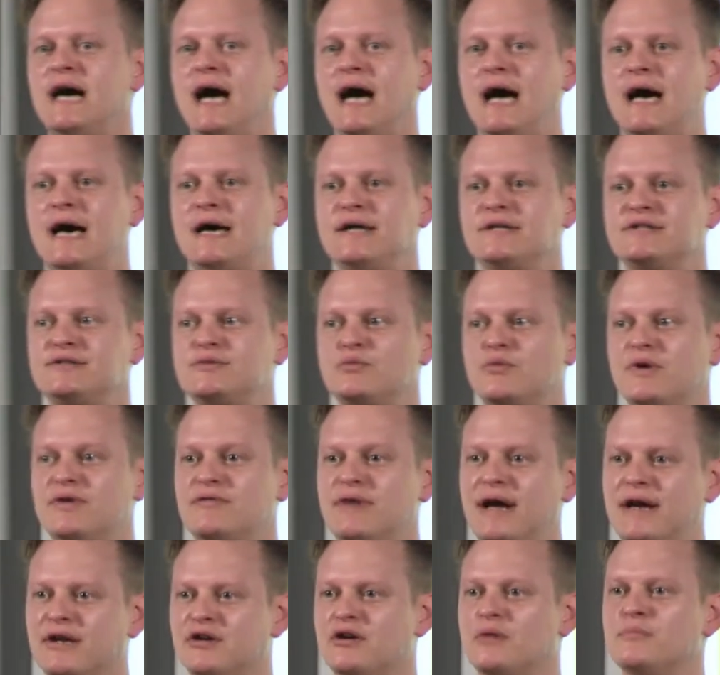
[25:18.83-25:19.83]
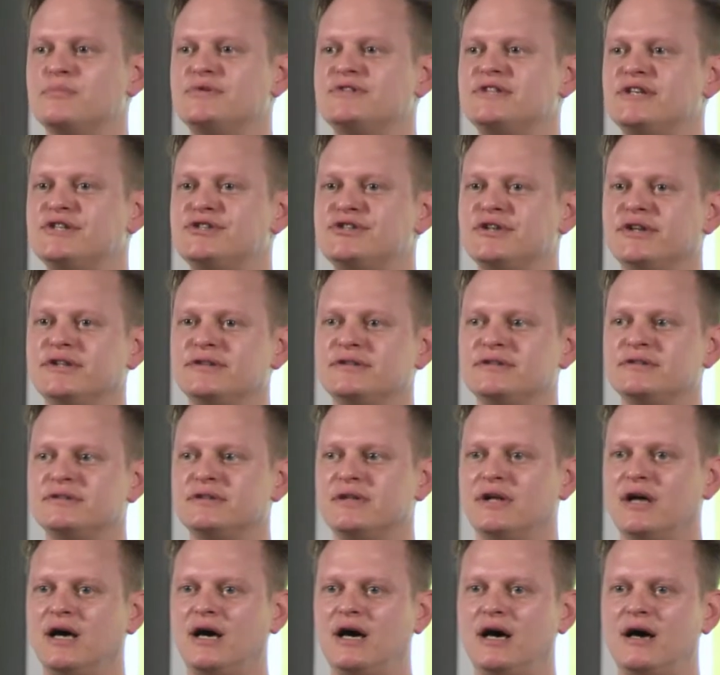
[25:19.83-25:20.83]
And we ran a competition
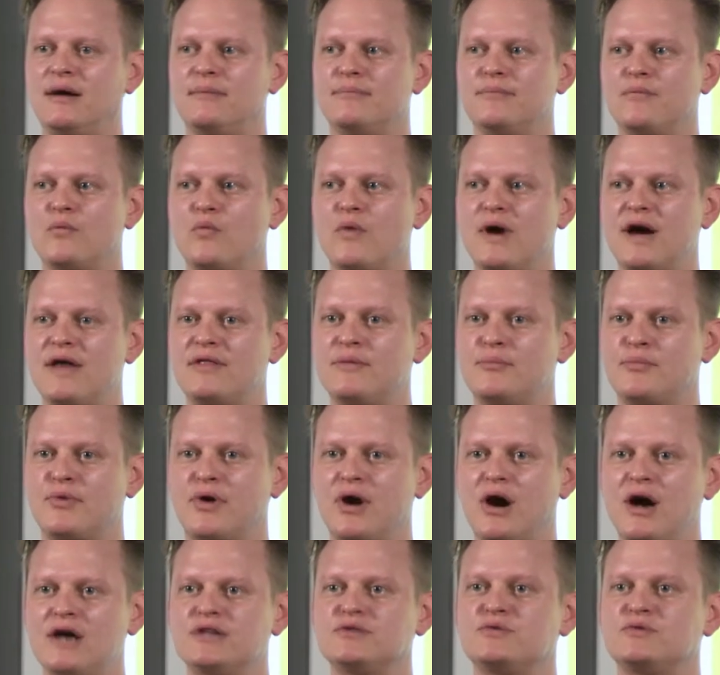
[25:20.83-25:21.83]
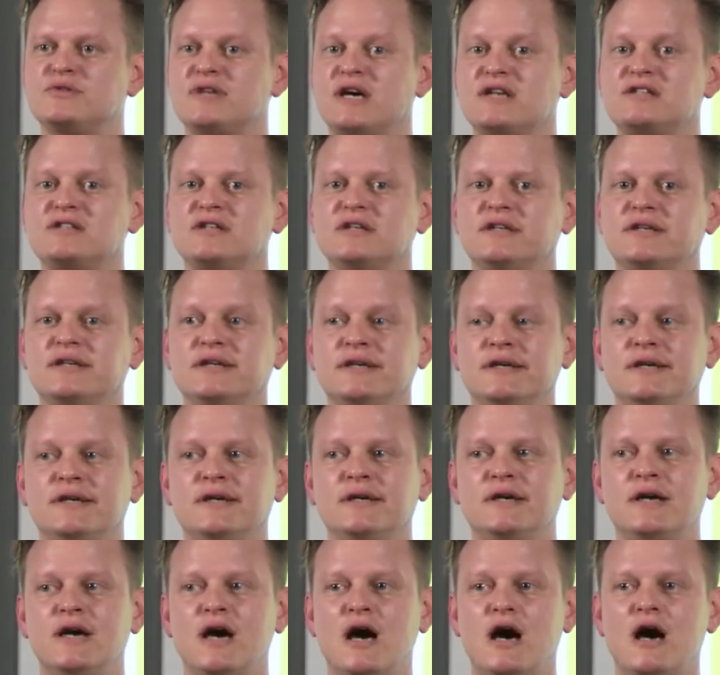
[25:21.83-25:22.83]
where the prize was actually
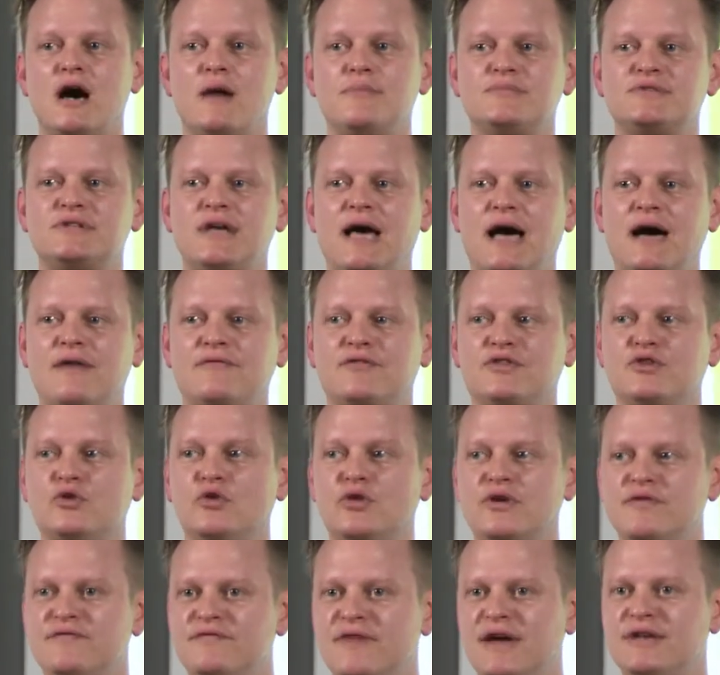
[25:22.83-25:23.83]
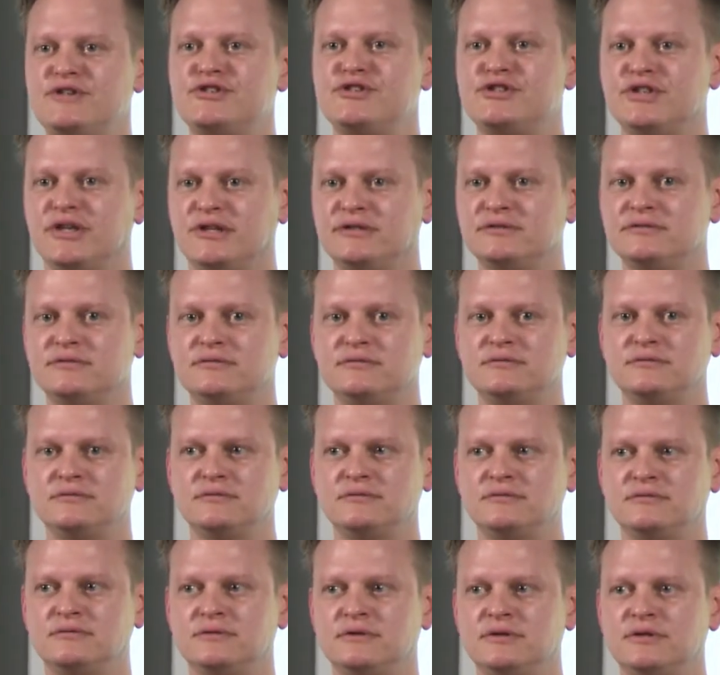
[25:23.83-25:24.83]
to have your invention,
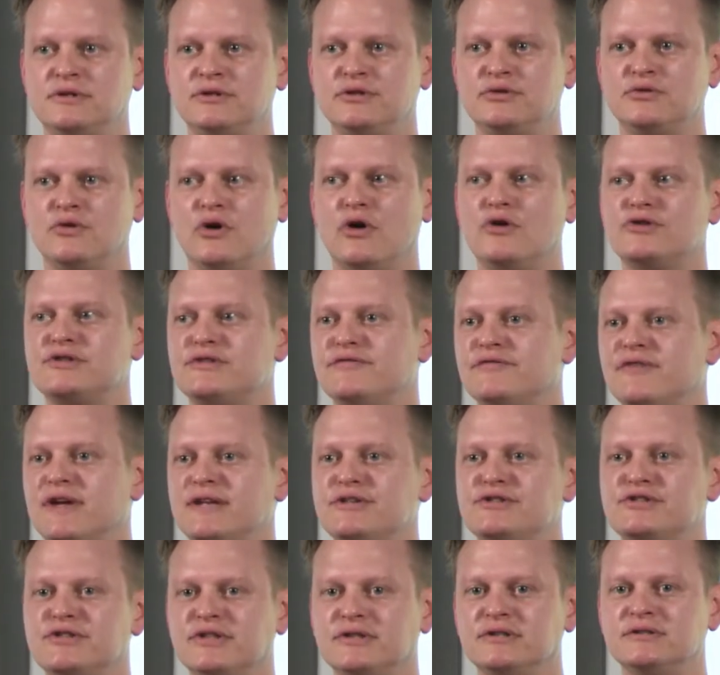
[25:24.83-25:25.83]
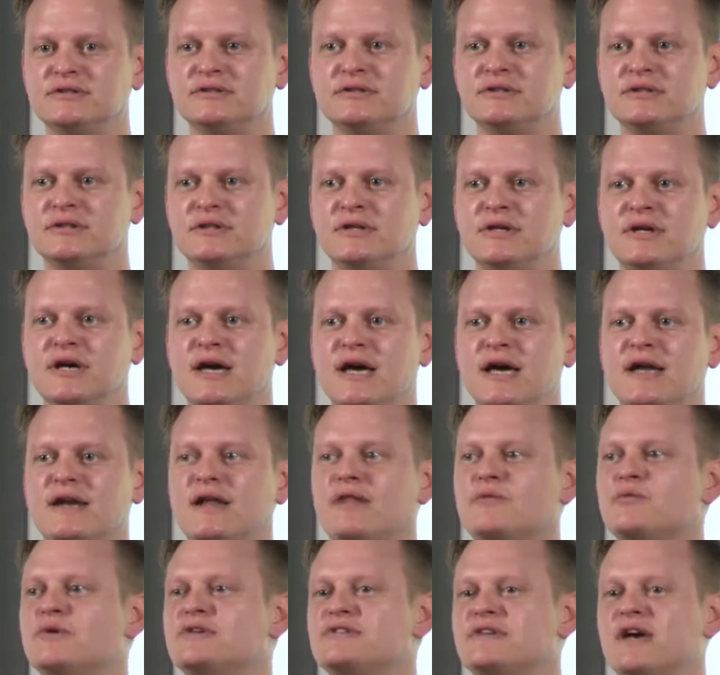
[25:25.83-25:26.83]
your odd invention, in
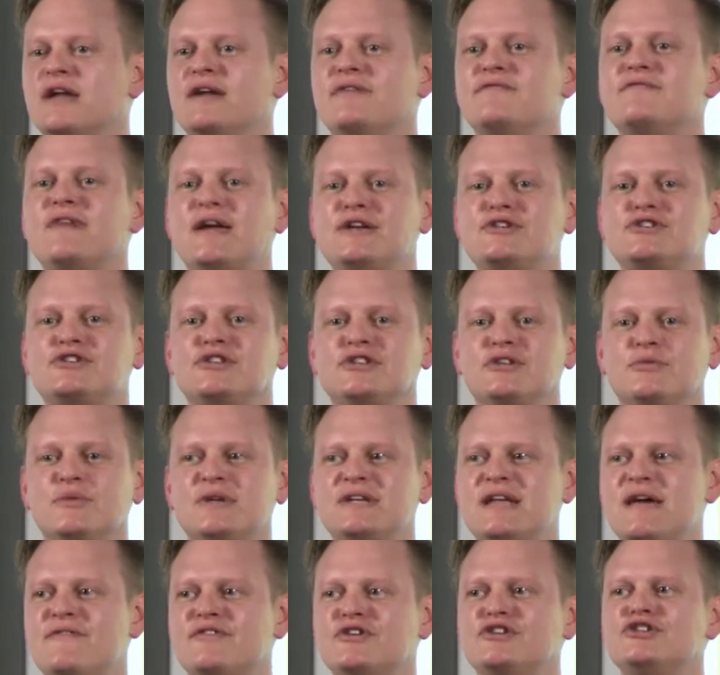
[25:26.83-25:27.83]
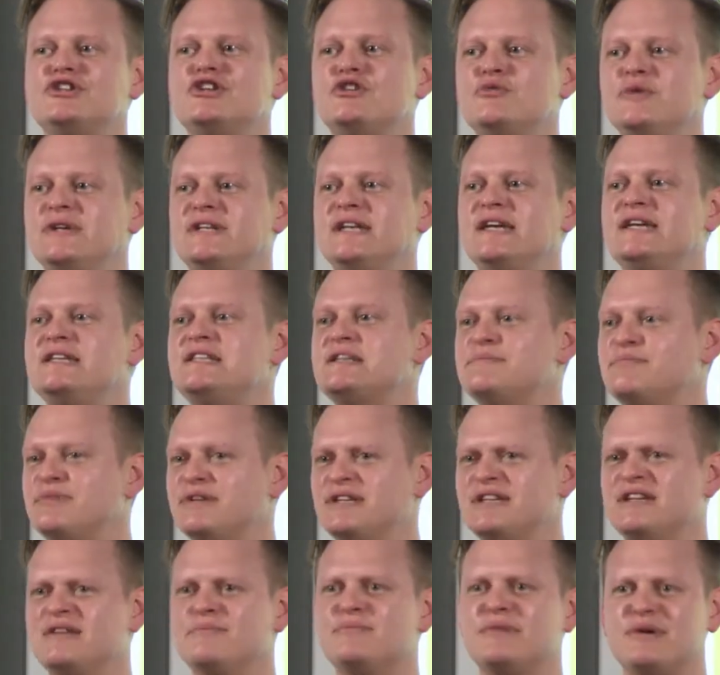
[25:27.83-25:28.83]
other words, an invention that we never knew we needed
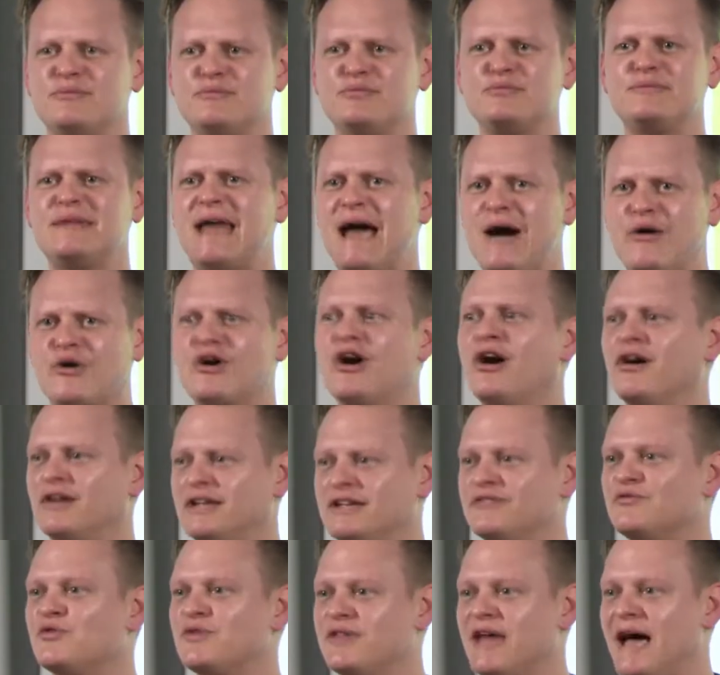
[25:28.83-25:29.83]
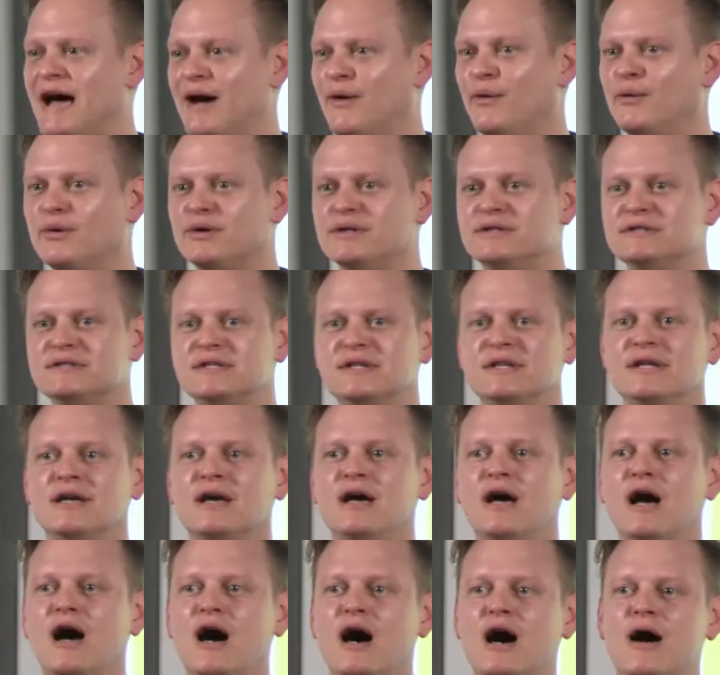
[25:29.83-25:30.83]
but now can't live without,
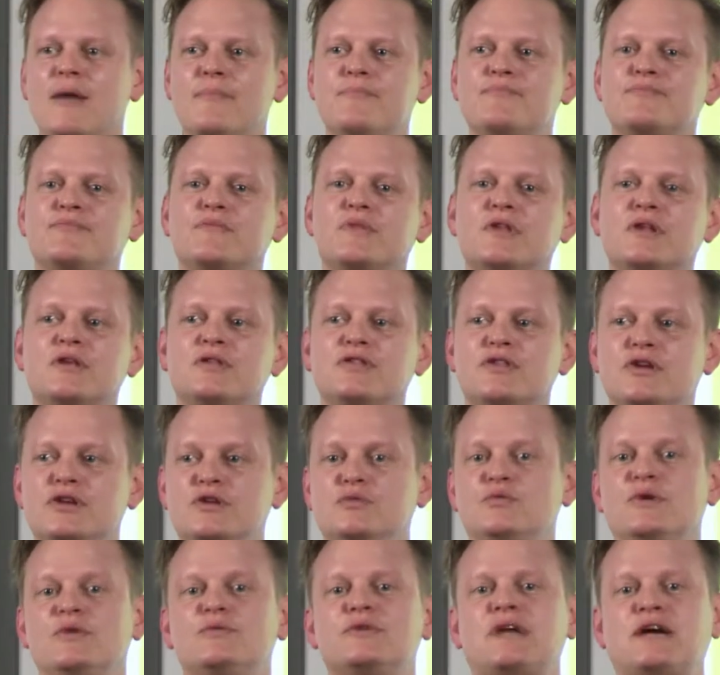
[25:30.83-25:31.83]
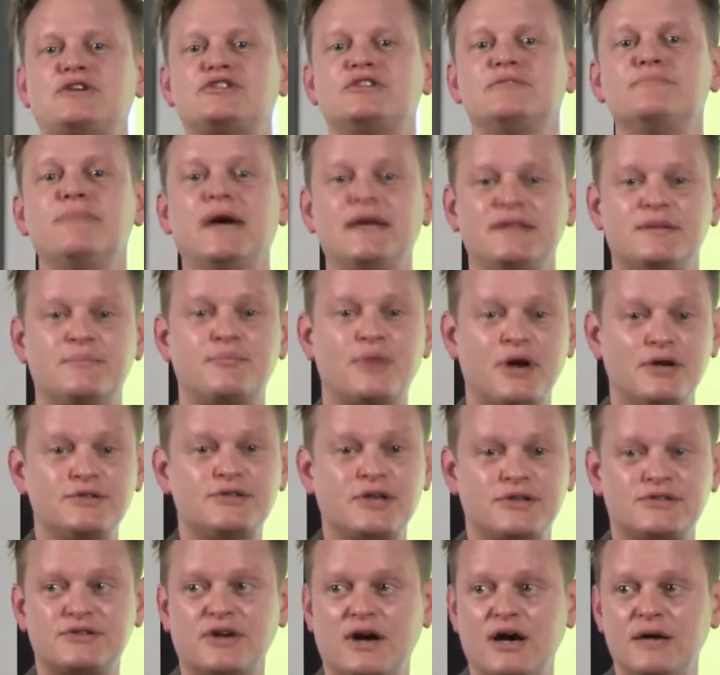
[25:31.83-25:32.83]
that we would actually make the
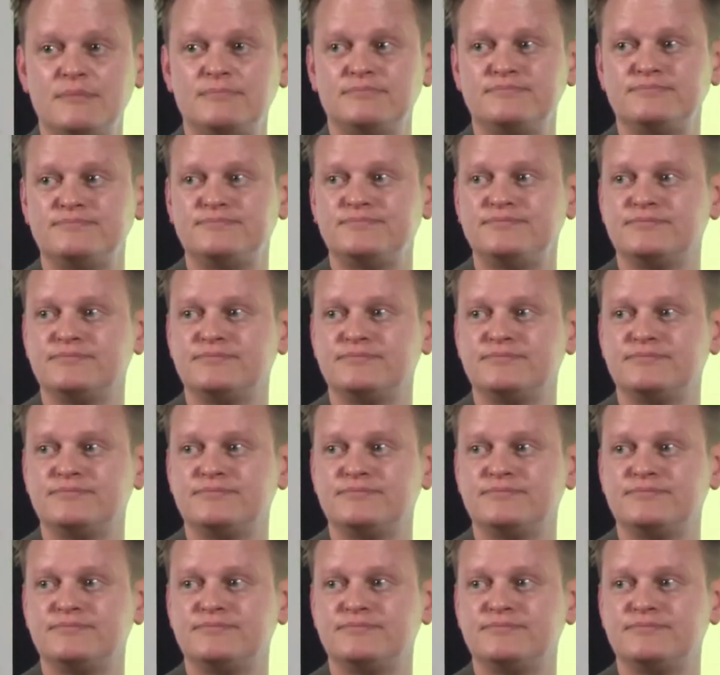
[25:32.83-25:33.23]
prototype